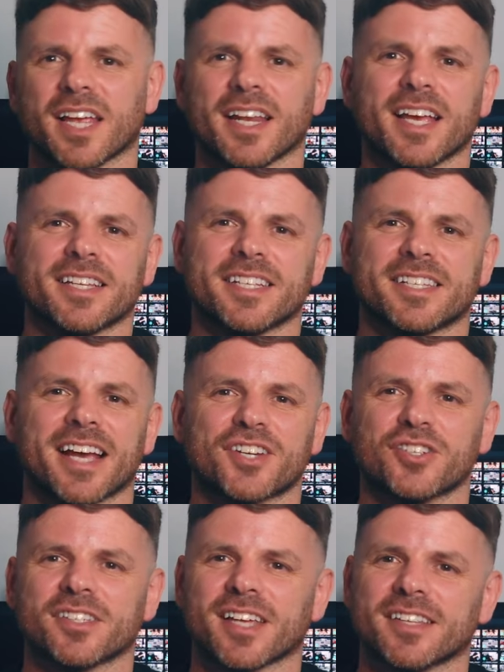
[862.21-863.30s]
in-ear
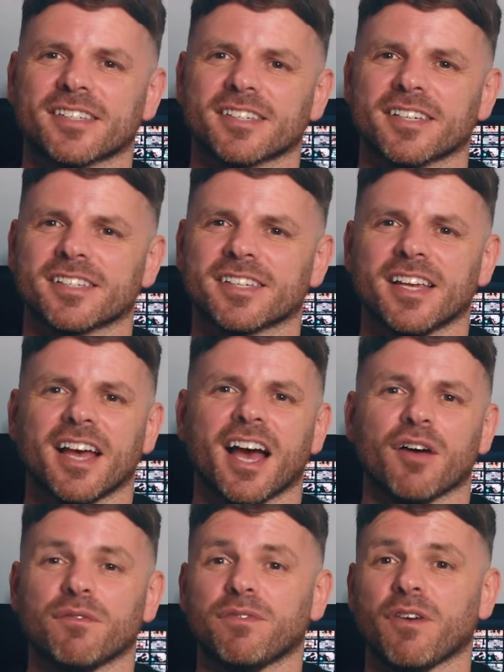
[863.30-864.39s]
detection sensors
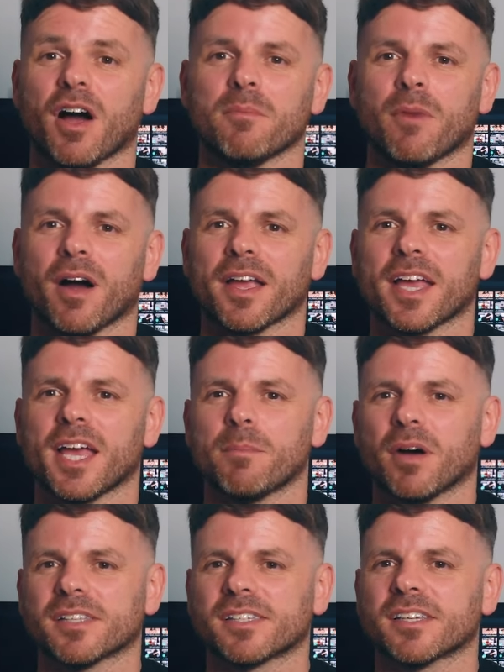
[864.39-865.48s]
and Find My
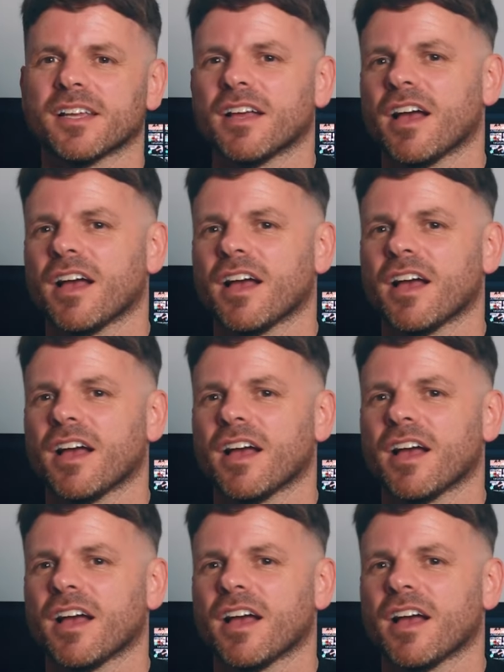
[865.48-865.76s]
Earbuds,